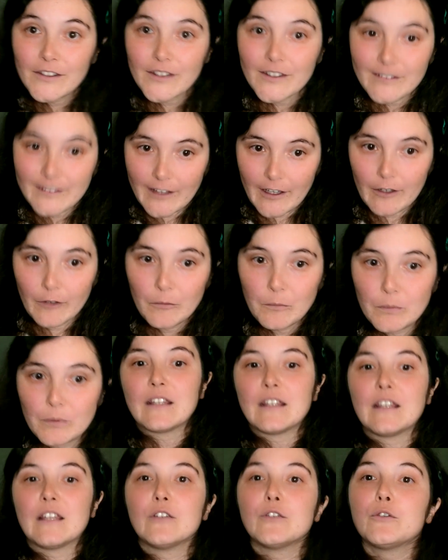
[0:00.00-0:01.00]
step
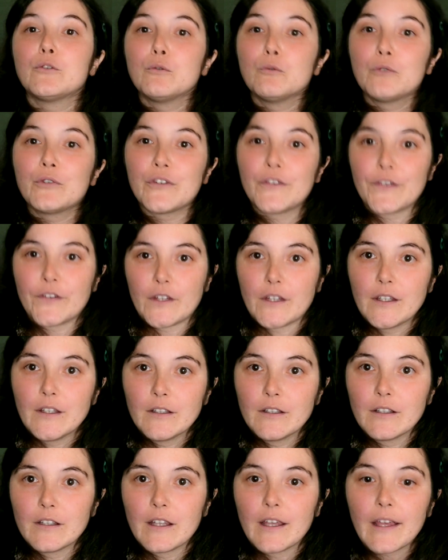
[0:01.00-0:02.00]
is to
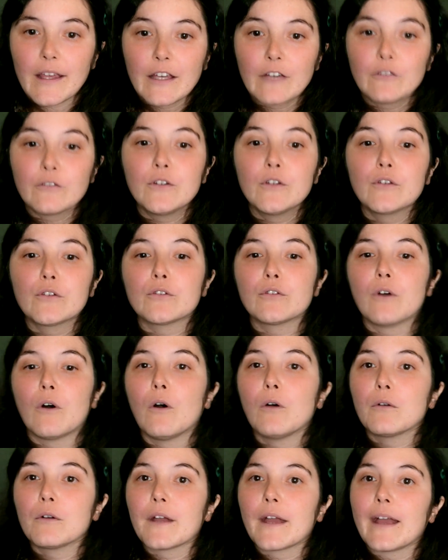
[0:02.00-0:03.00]
see if the
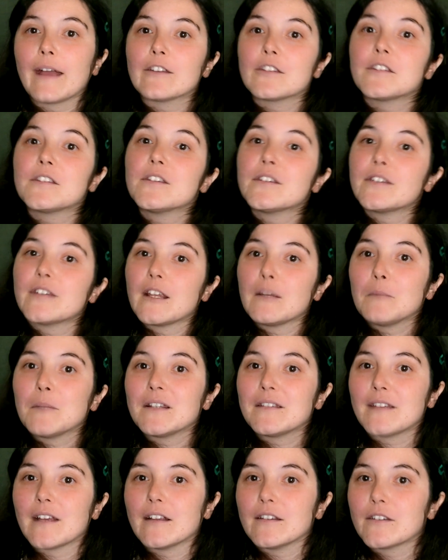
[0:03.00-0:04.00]
song has the same
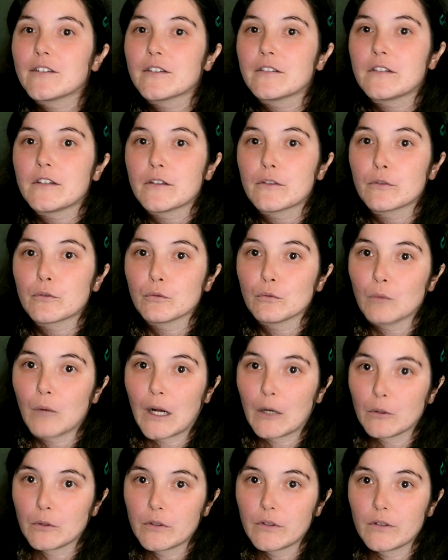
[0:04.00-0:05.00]
intensity
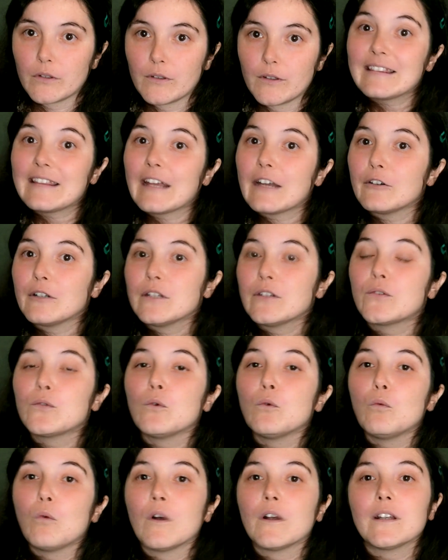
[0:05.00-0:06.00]
throughout. There
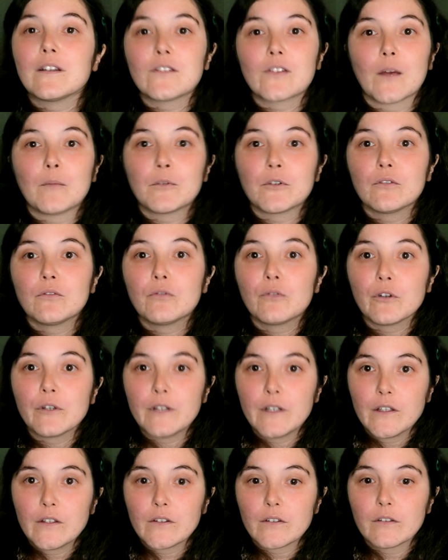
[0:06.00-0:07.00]
is one exception for
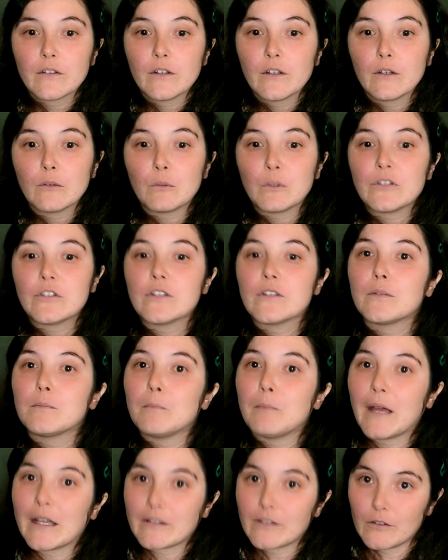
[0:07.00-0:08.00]
this, which is
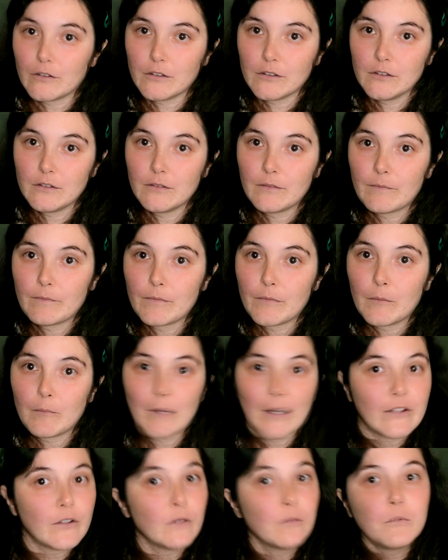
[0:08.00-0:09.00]
battle.
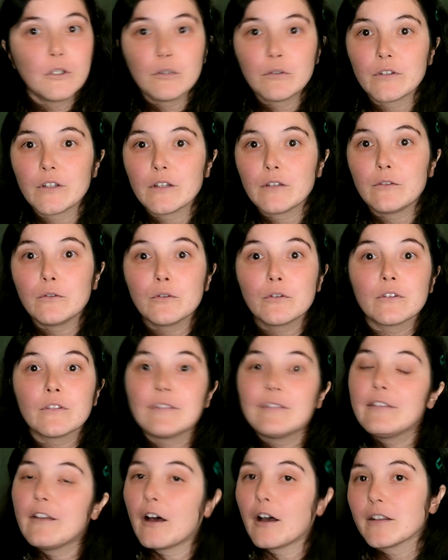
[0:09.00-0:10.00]
Battle music does
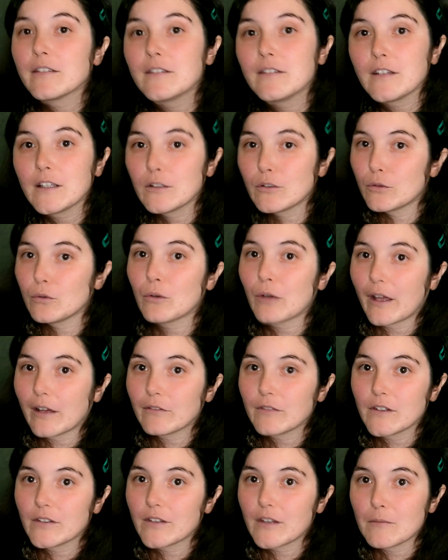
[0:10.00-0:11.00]
not need to
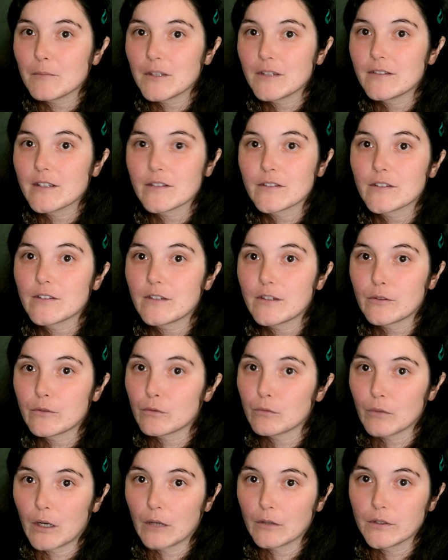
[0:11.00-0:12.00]
have the same intensity
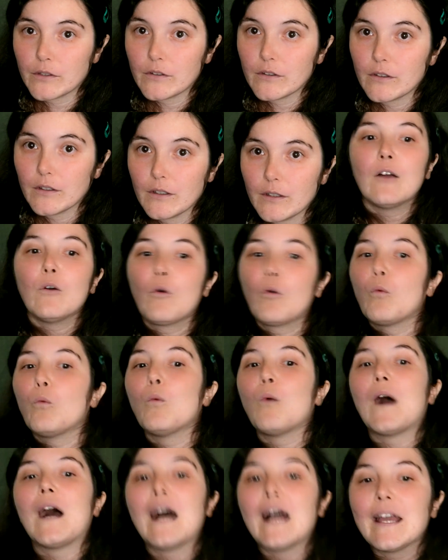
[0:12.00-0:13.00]
throughout.
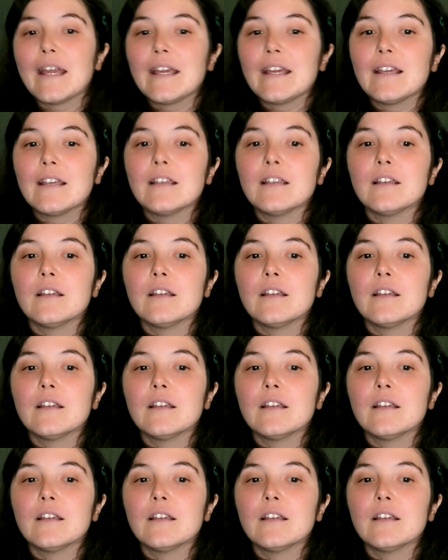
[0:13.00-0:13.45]
Why